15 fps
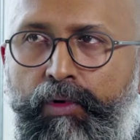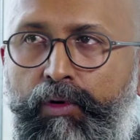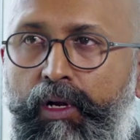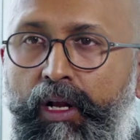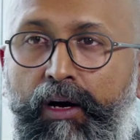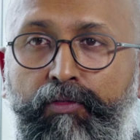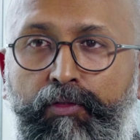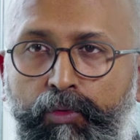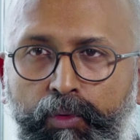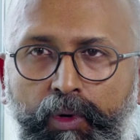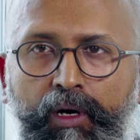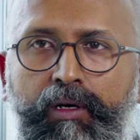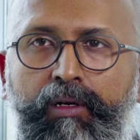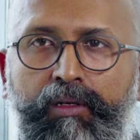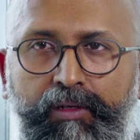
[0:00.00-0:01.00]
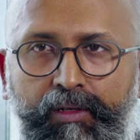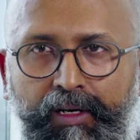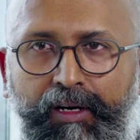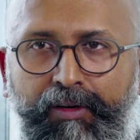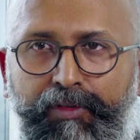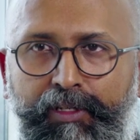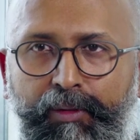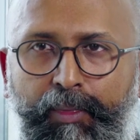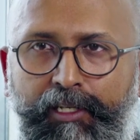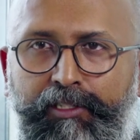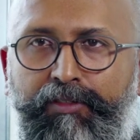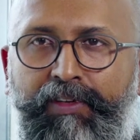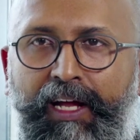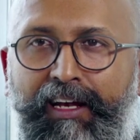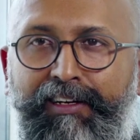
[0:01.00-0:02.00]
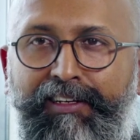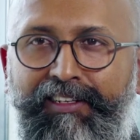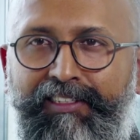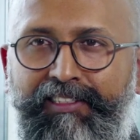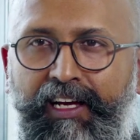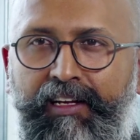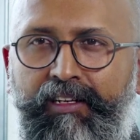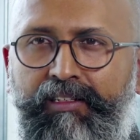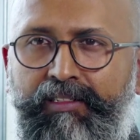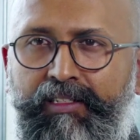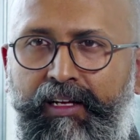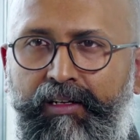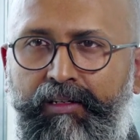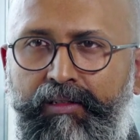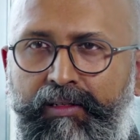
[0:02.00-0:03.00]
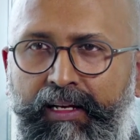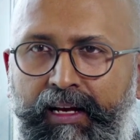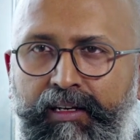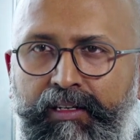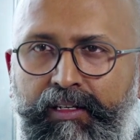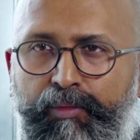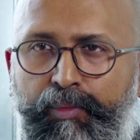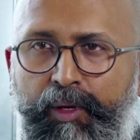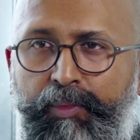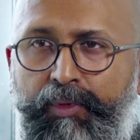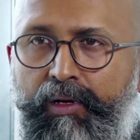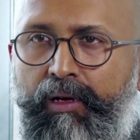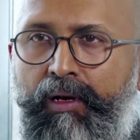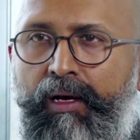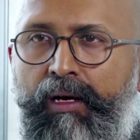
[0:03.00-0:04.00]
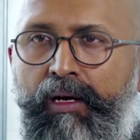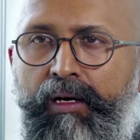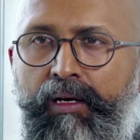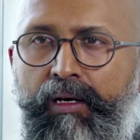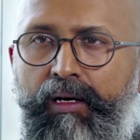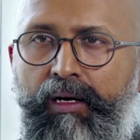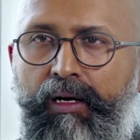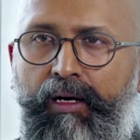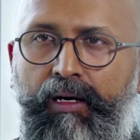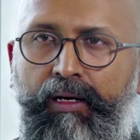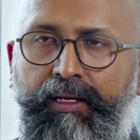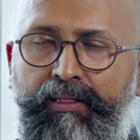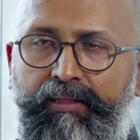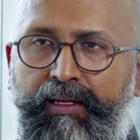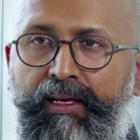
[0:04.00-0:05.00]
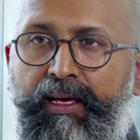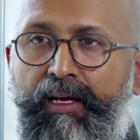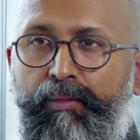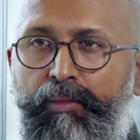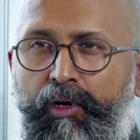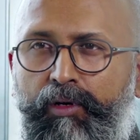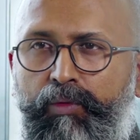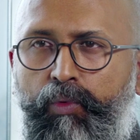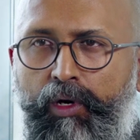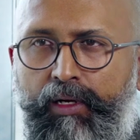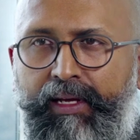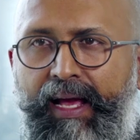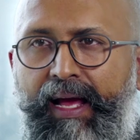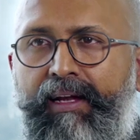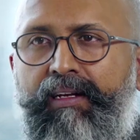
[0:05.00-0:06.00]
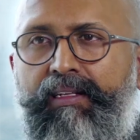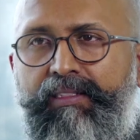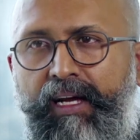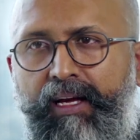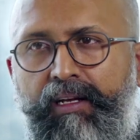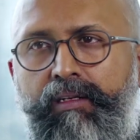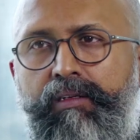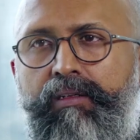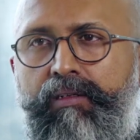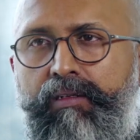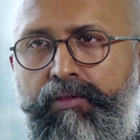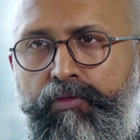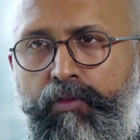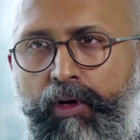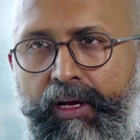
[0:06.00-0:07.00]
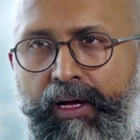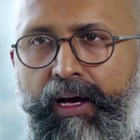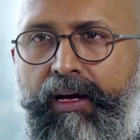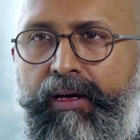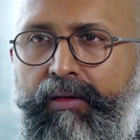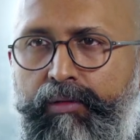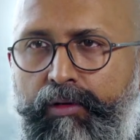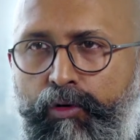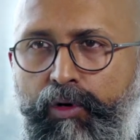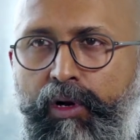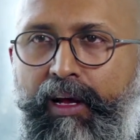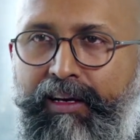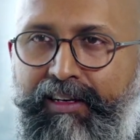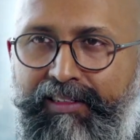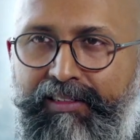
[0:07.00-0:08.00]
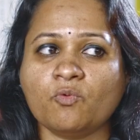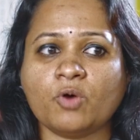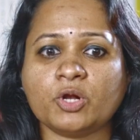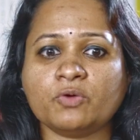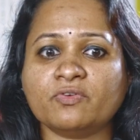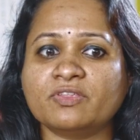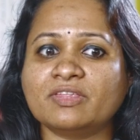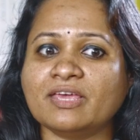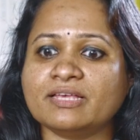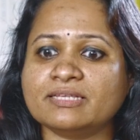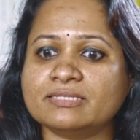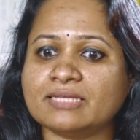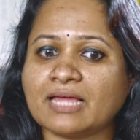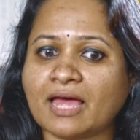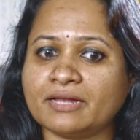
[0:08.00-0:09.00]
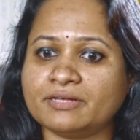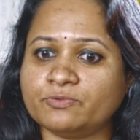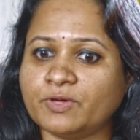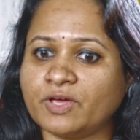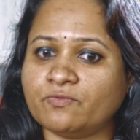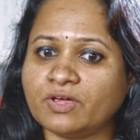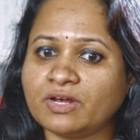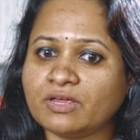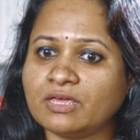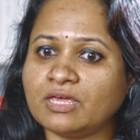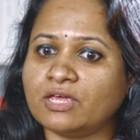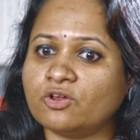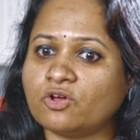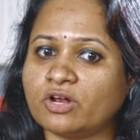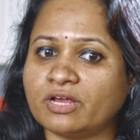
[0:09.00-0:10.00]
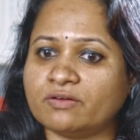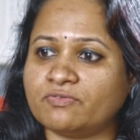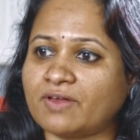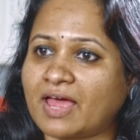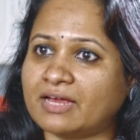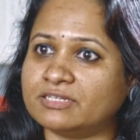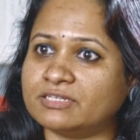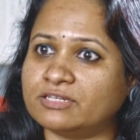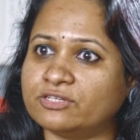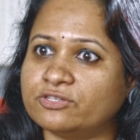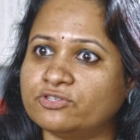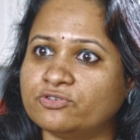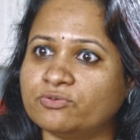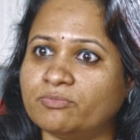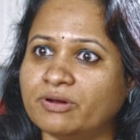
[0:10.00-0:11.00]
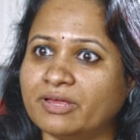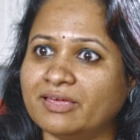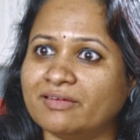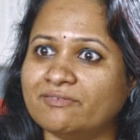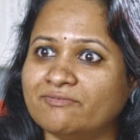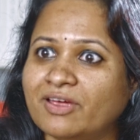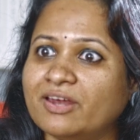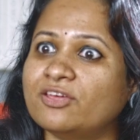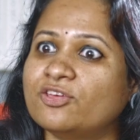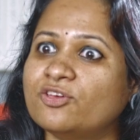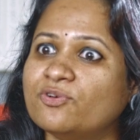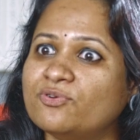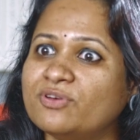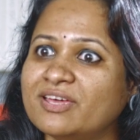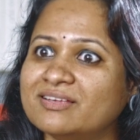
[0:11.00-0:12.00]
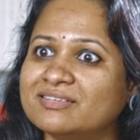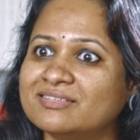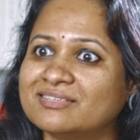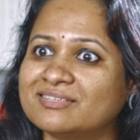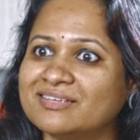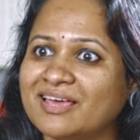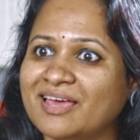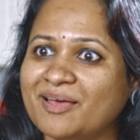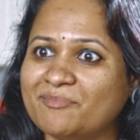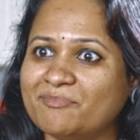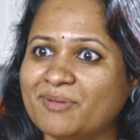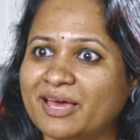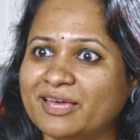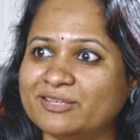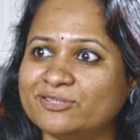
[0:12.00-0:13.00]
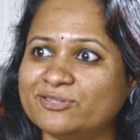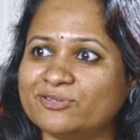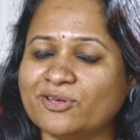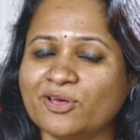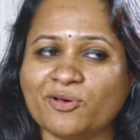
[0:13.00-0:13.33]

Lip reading: we would love to work with a bunch of talented designers and talented people in thinking about what can design for AI look like. One of the things that we are very keen on at Fractal is to bring in very curious minds